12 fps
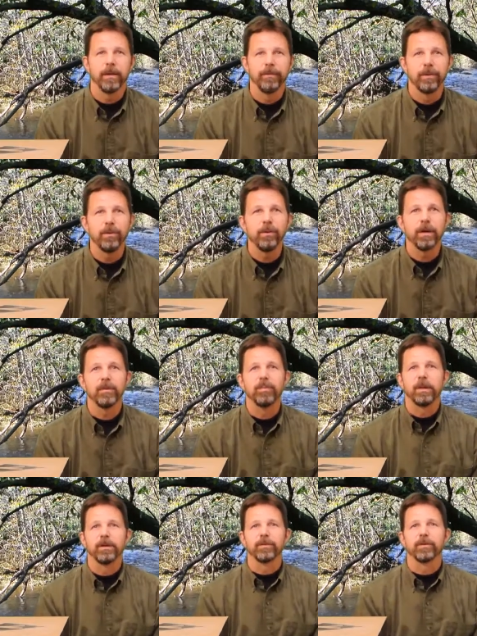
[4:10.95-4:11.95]
and if you do get a
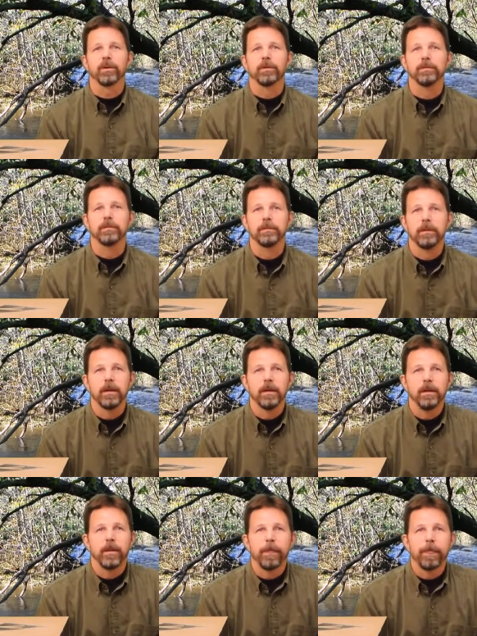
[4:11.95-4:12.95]
blister,
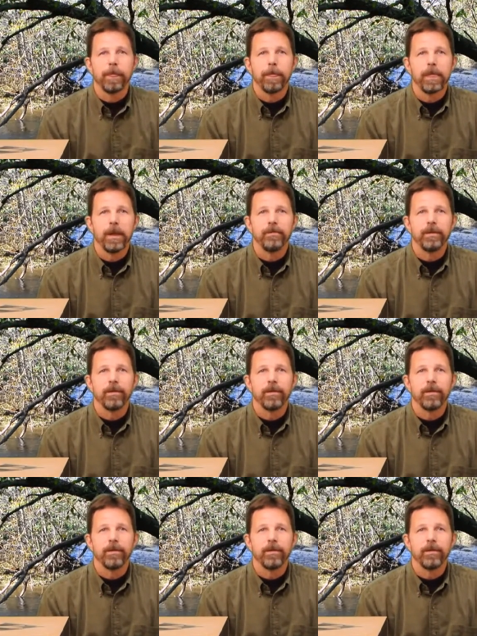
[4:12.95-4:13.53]
if